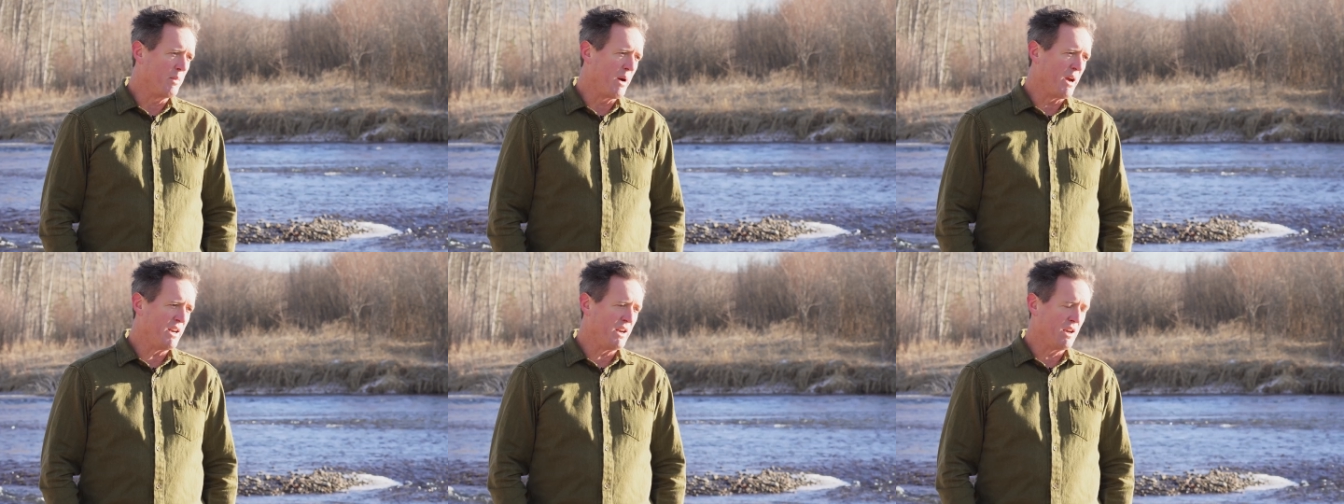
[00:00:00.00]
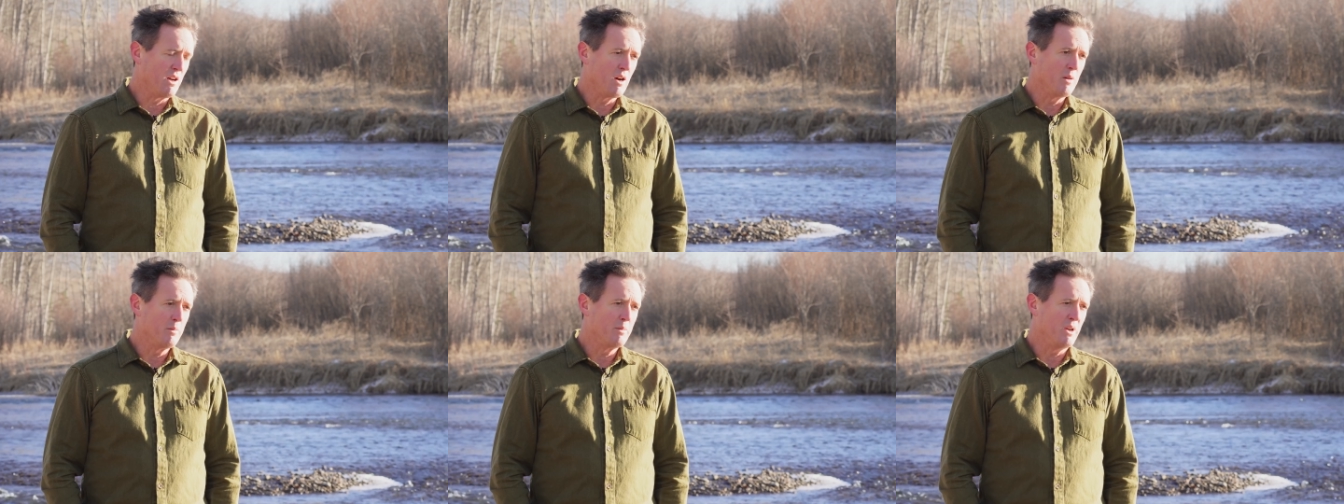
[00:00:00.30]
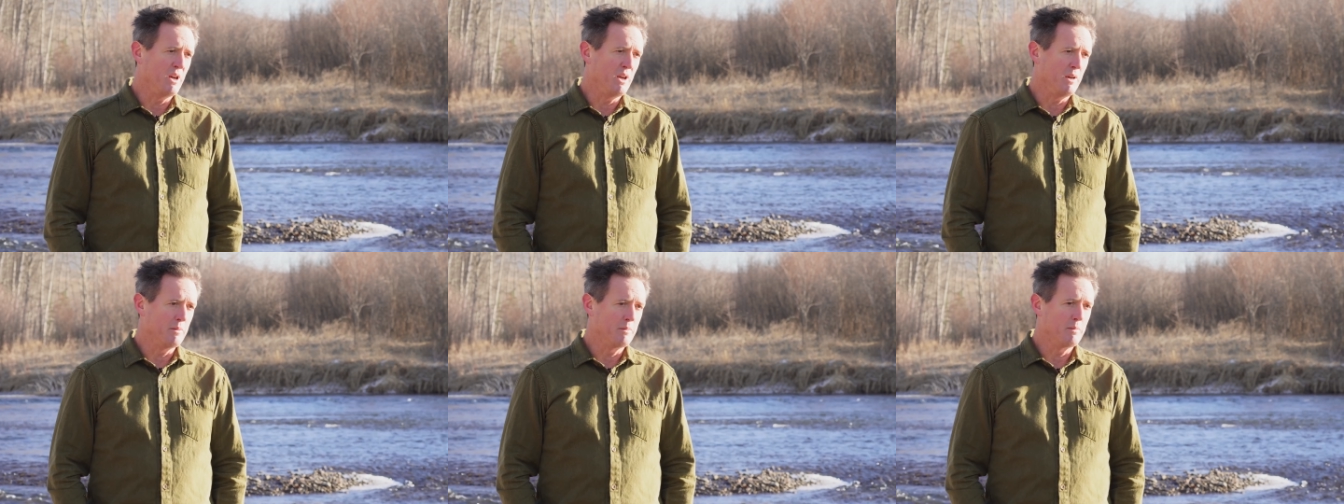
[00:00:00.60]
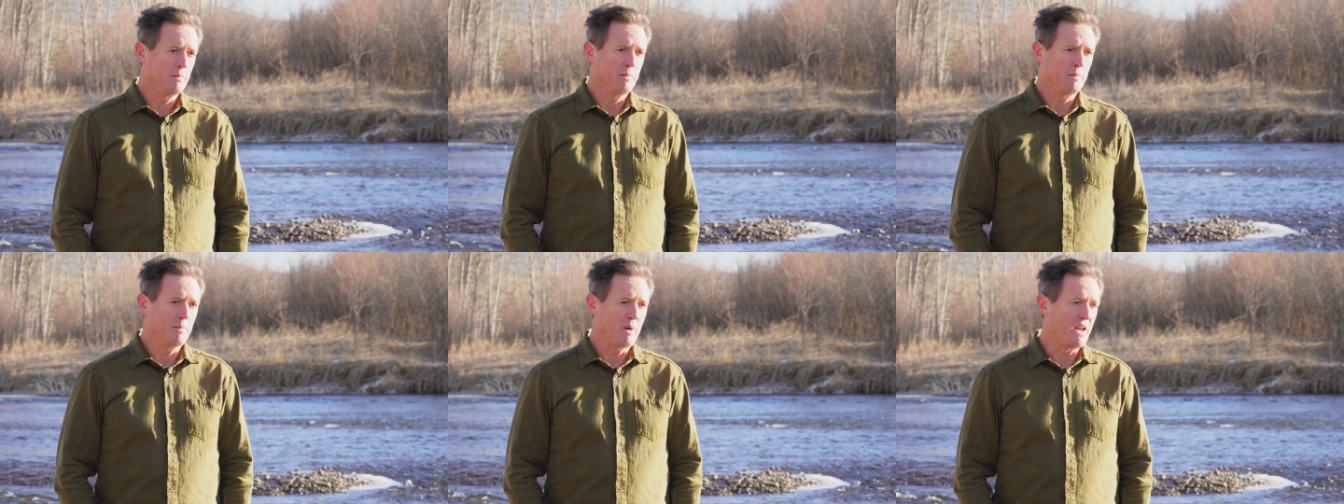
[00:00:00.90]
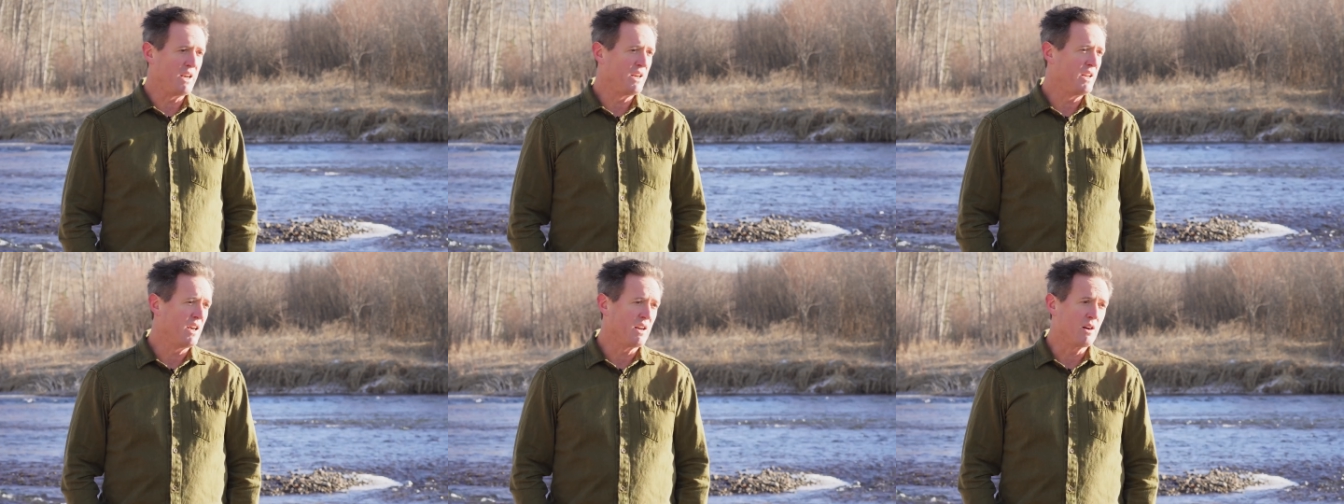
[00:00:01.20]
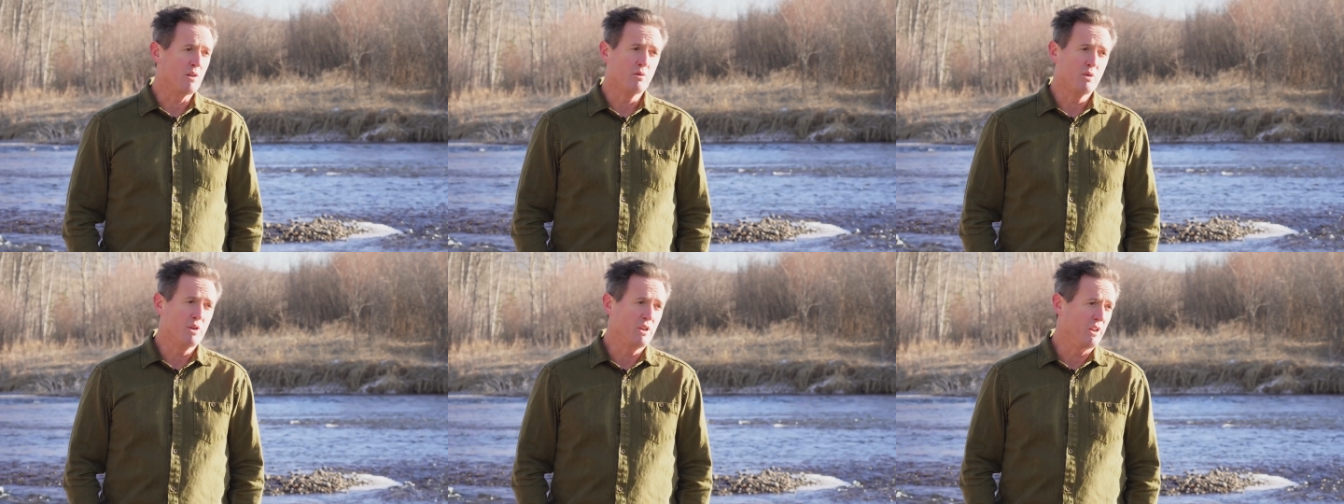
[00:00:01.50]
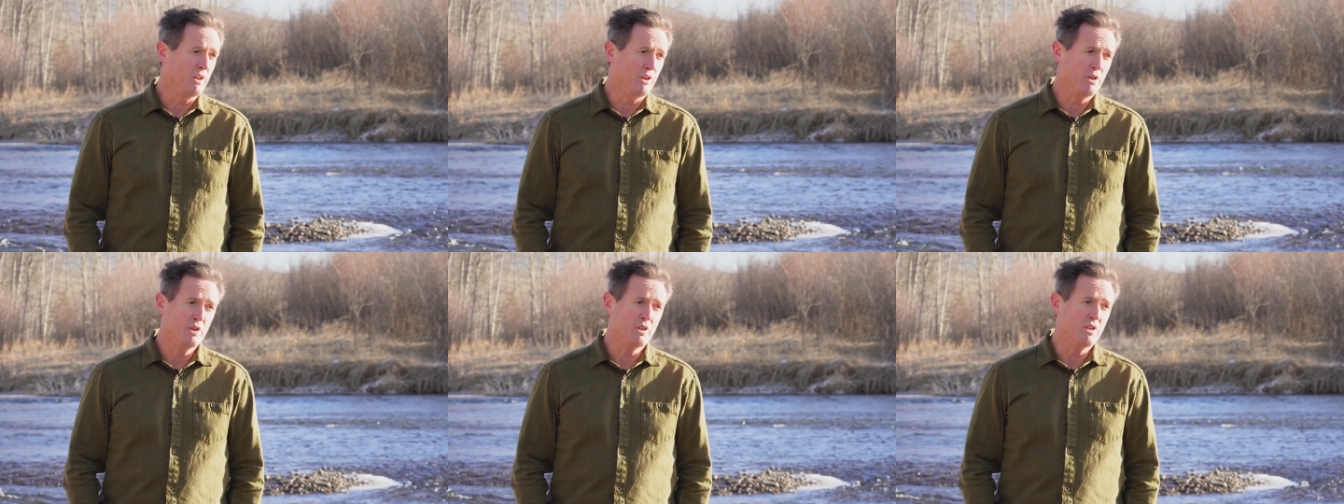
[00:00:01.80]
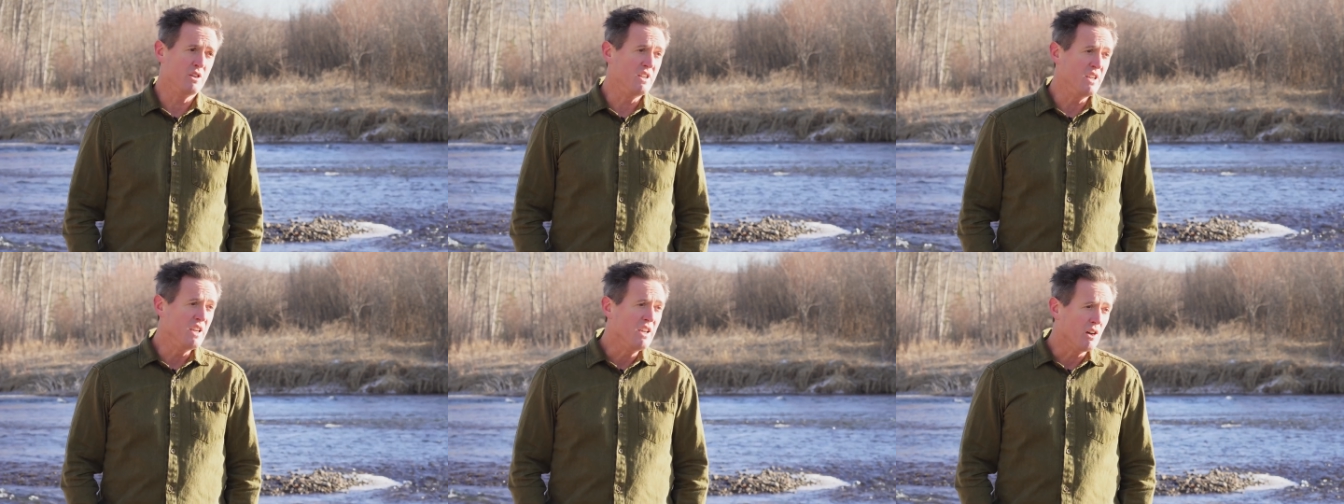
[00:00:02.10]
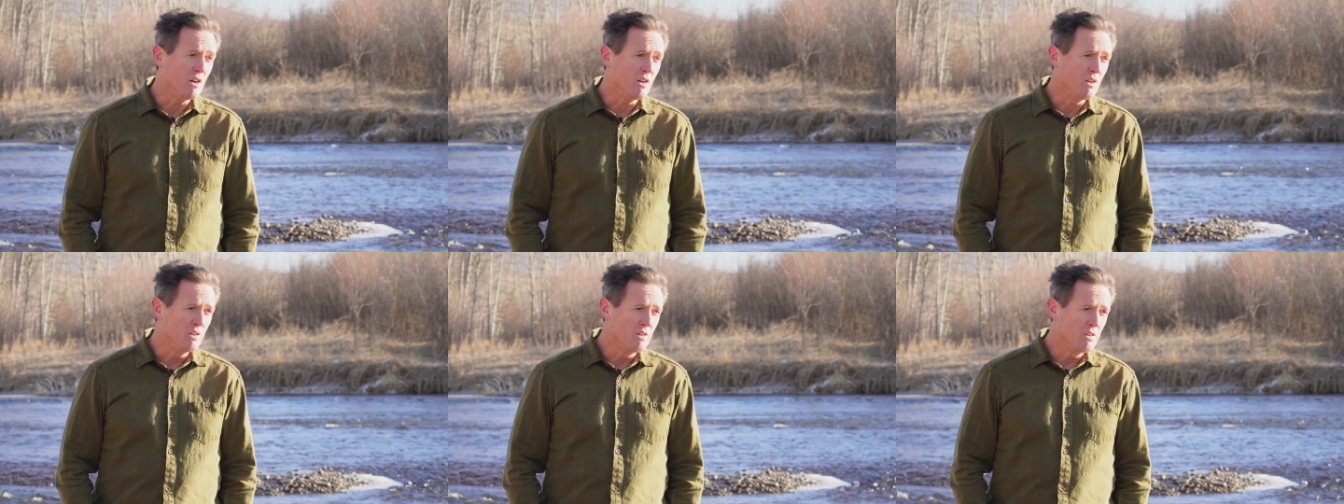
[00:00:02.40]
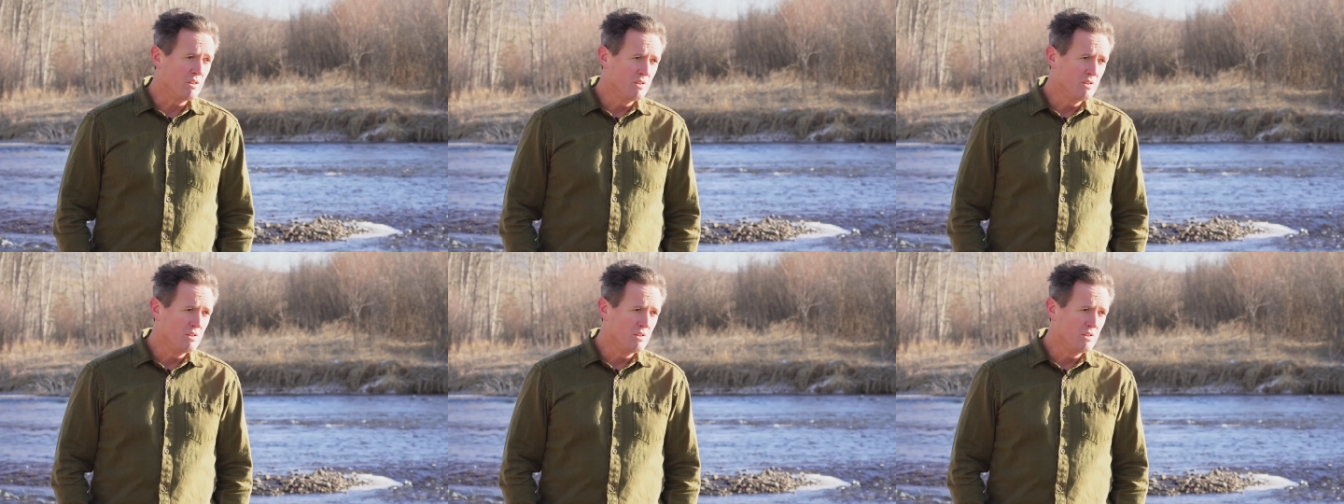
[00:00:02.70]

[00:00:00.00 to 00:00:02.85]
mining company might get a really good deal,